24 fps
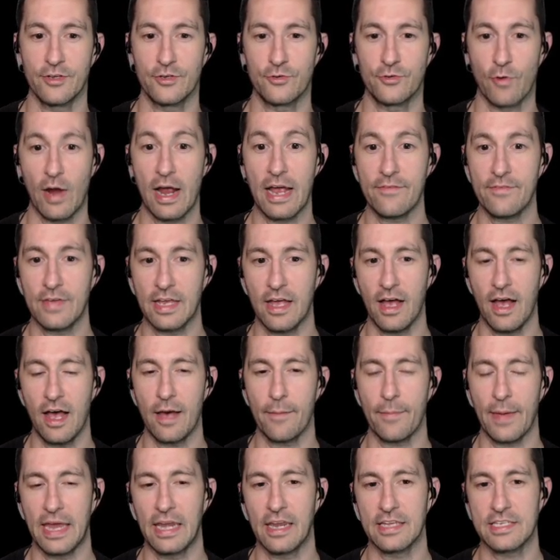driving
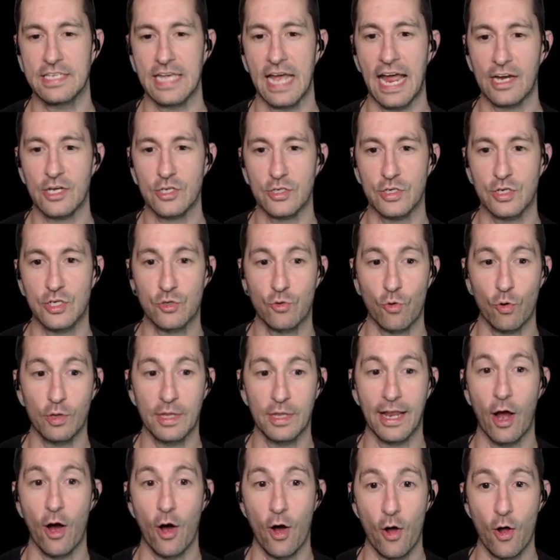up, and it's actually
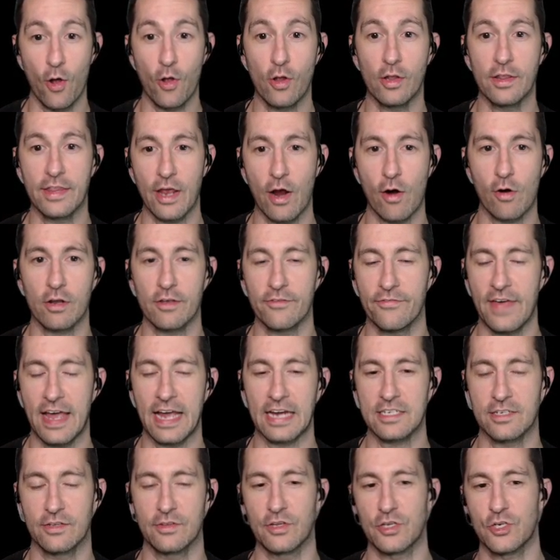scrolling all the
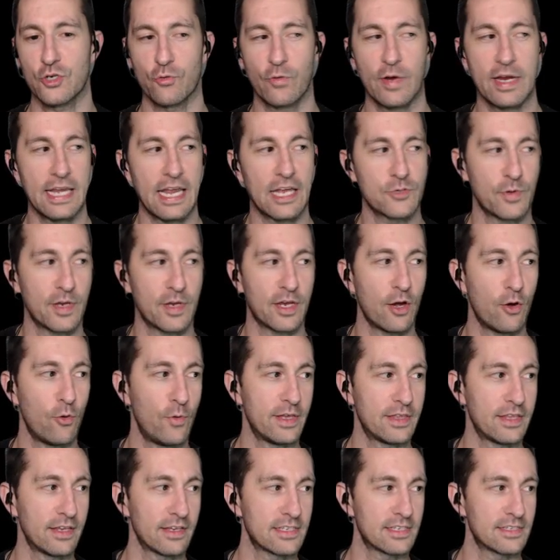artifacts on the screen as we go
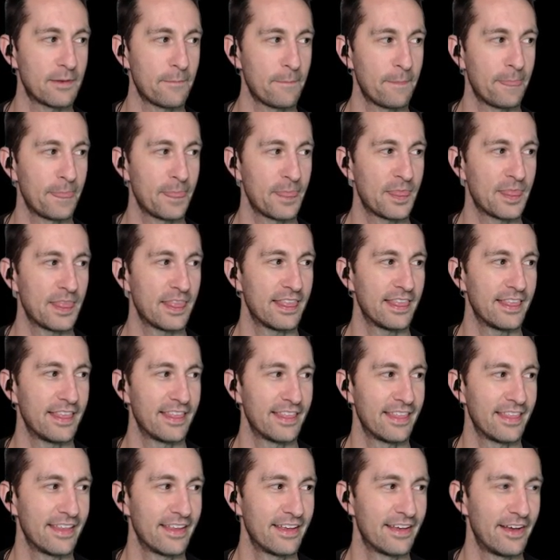with us.
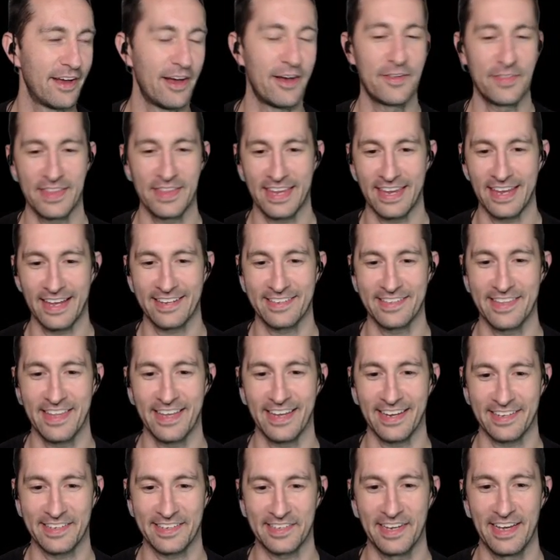Yes,
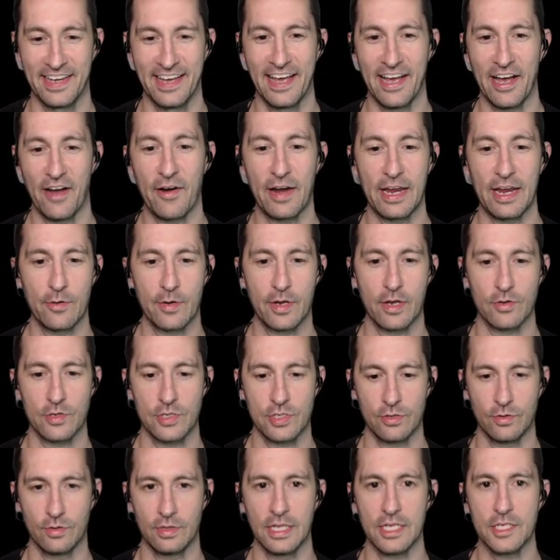thanks. All right, here we go.
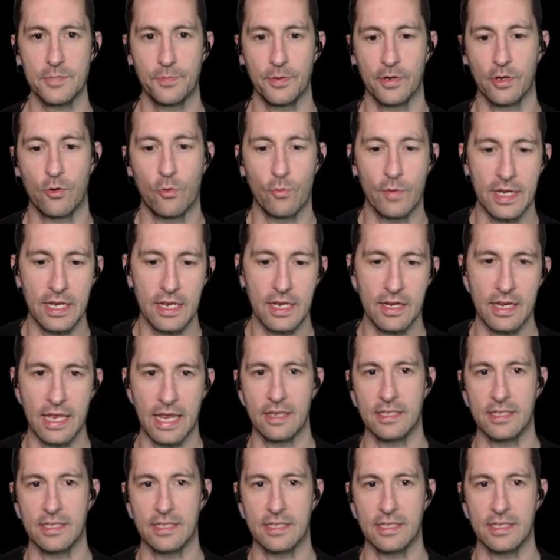So let's put a coin in